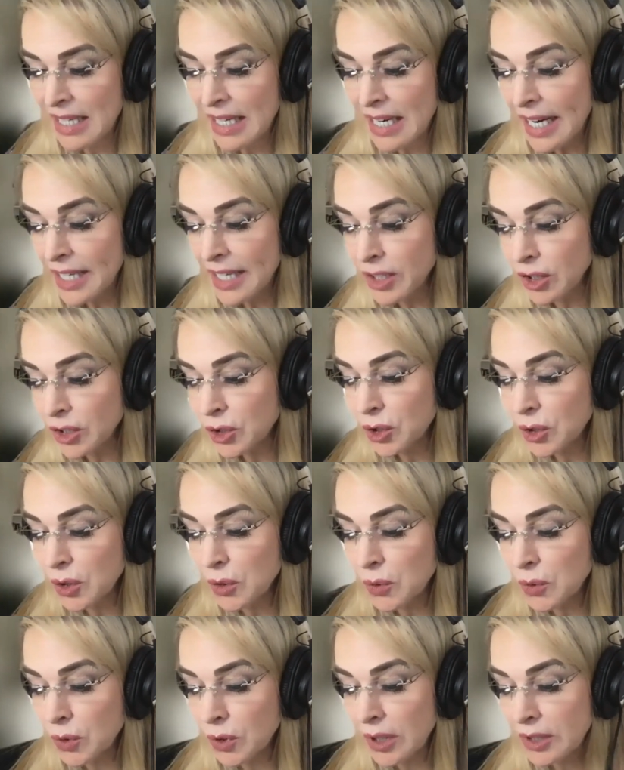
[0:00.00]
And
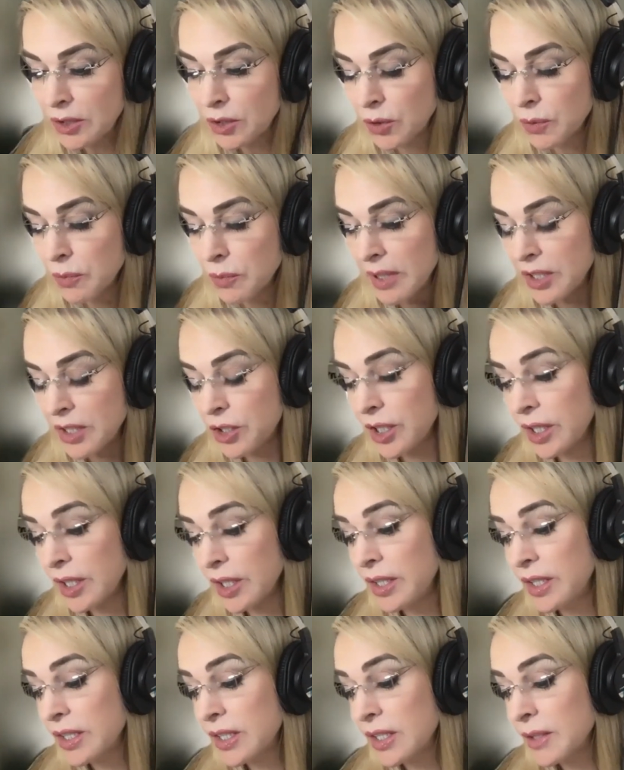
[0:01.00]
also, as you
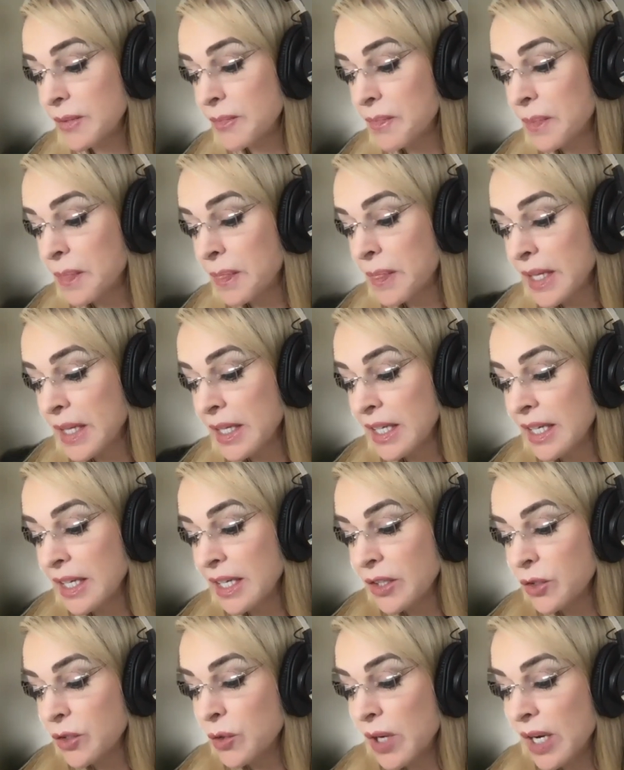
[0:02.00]
mentioned,
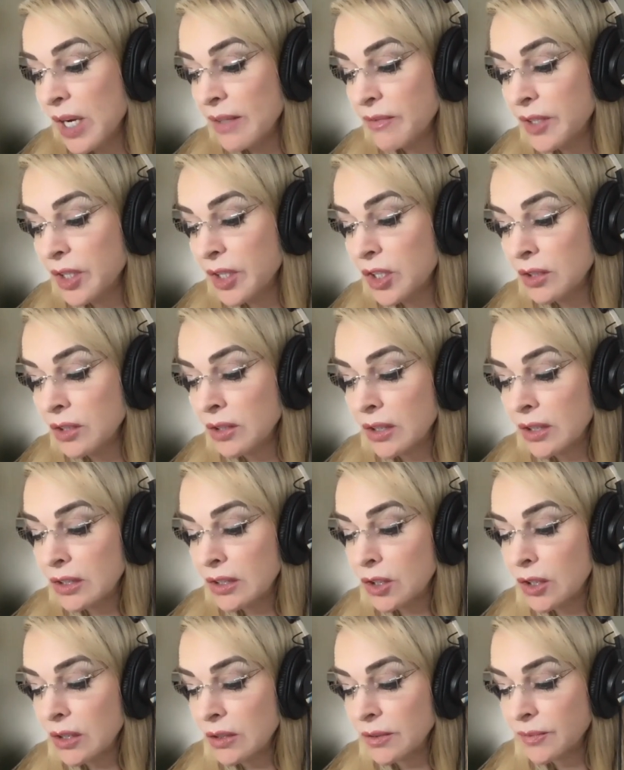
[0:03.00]
you have
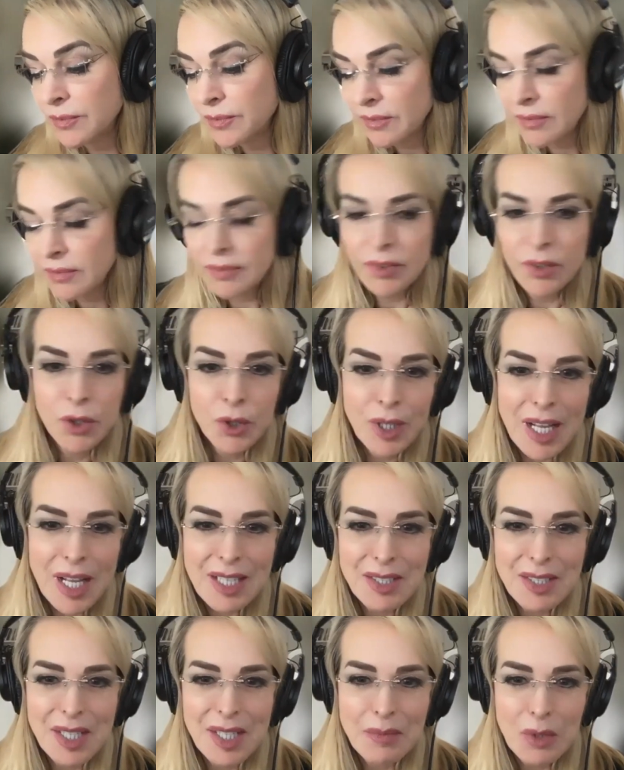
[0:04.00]
your
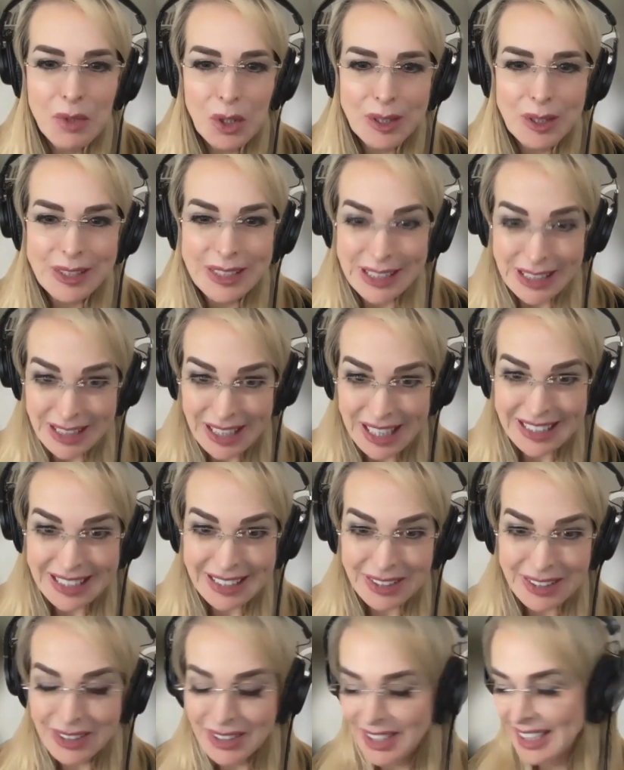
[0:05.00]
last name,
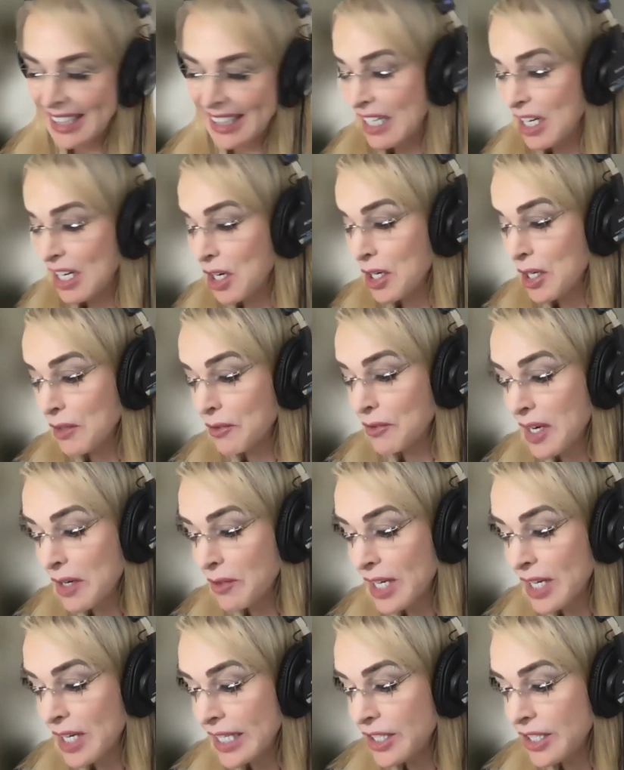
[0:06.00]
Golisano
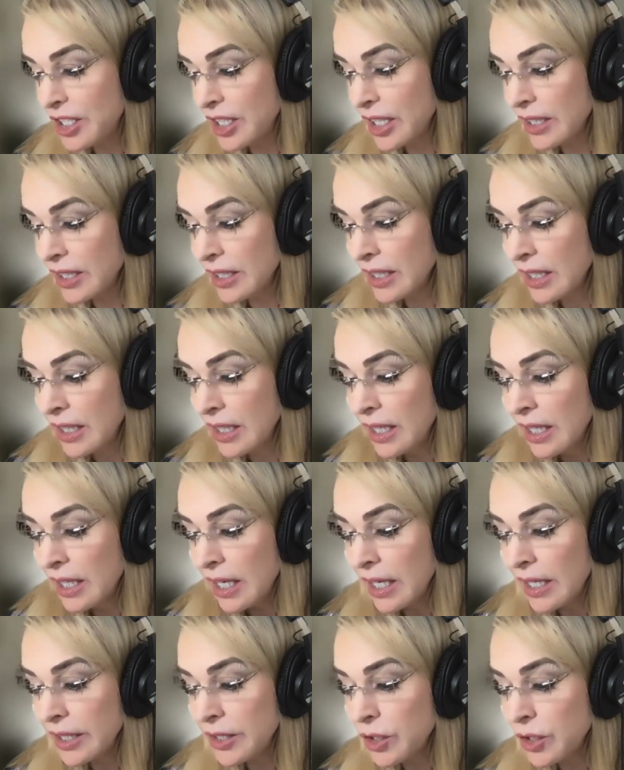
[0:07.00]
Foundation,
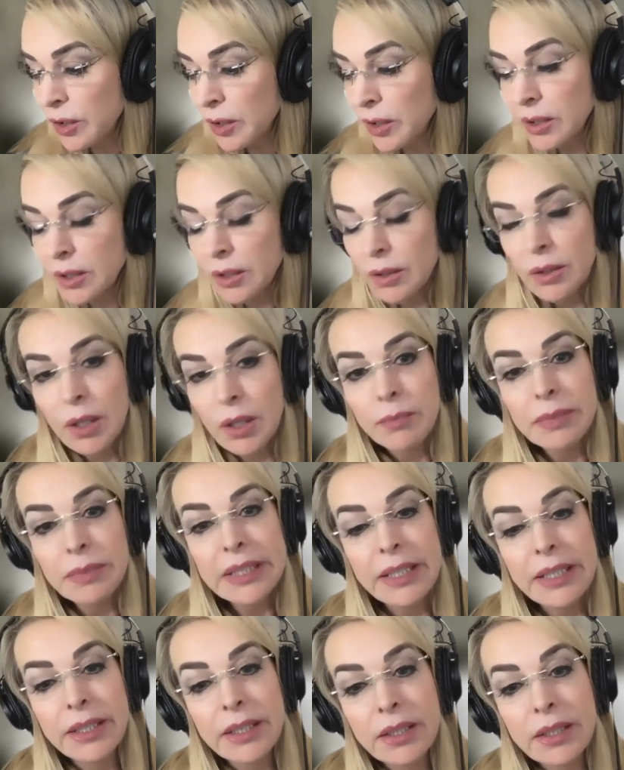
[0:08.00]
and you're a
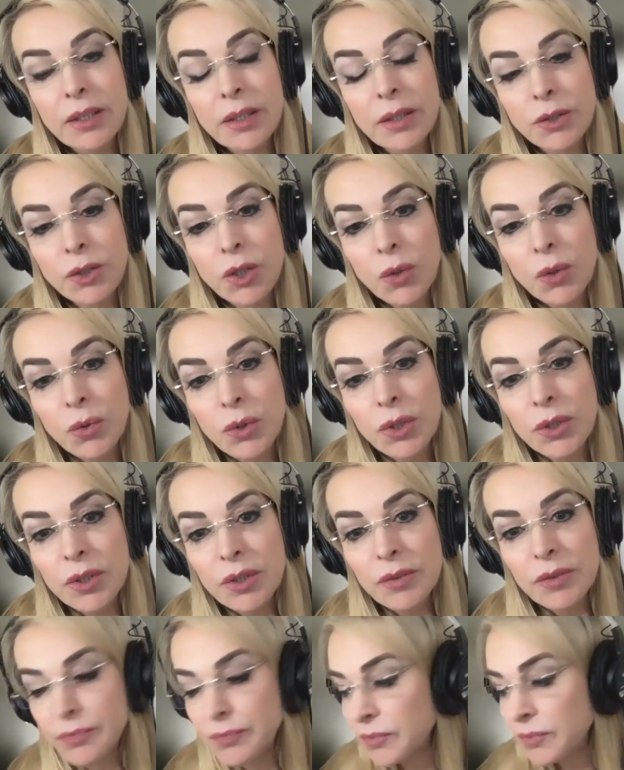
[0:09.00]
big
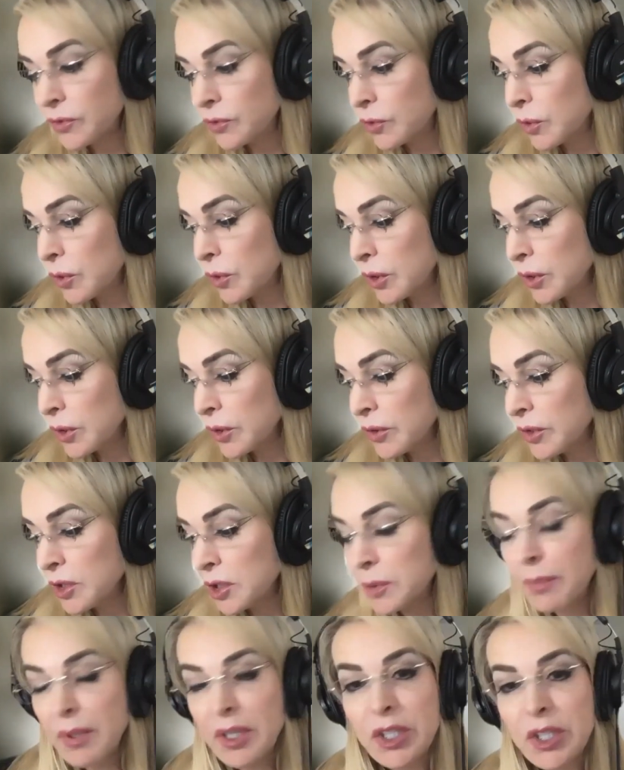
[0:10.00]
donor for the
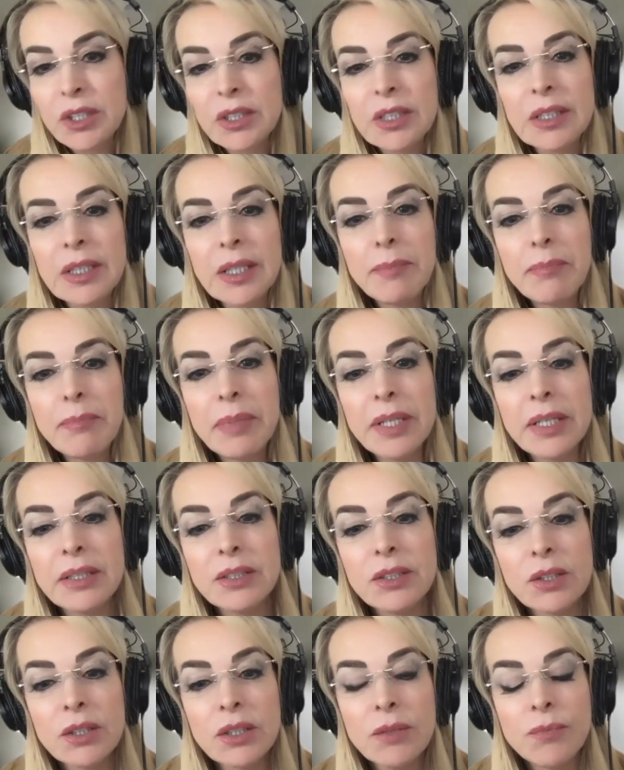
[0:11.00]
Special
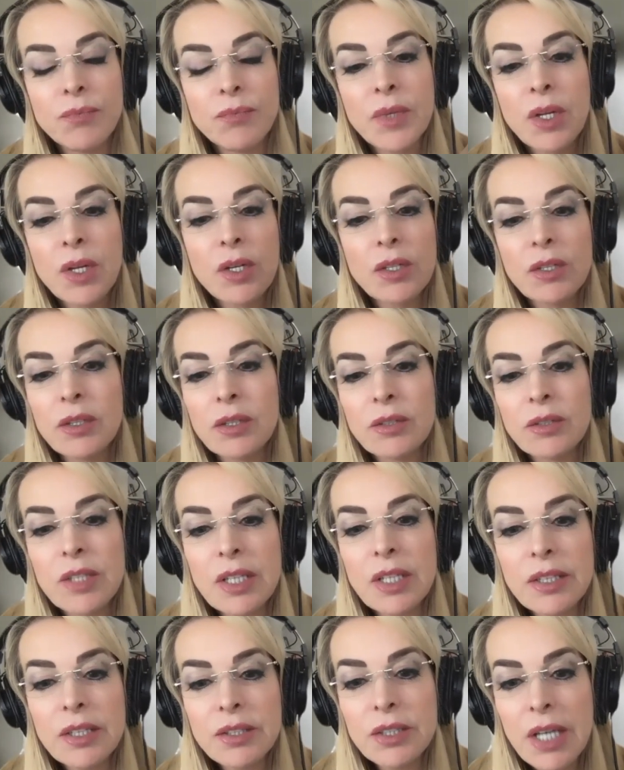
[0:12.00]
Olympics.
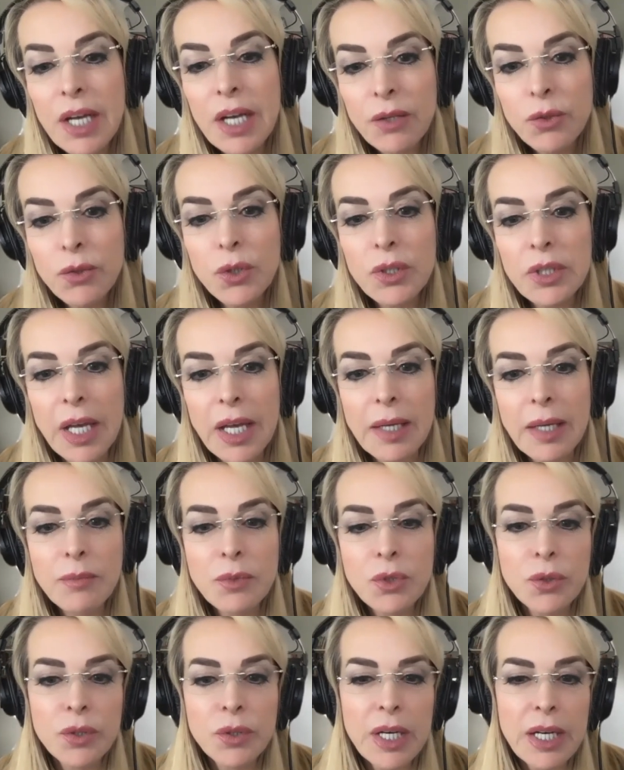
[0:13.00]
Tell us how you came
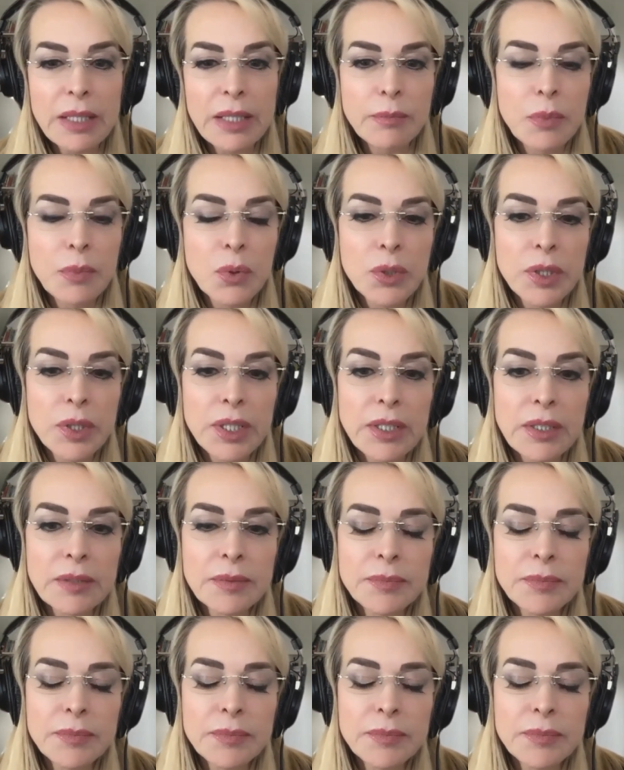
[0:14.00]
to that point.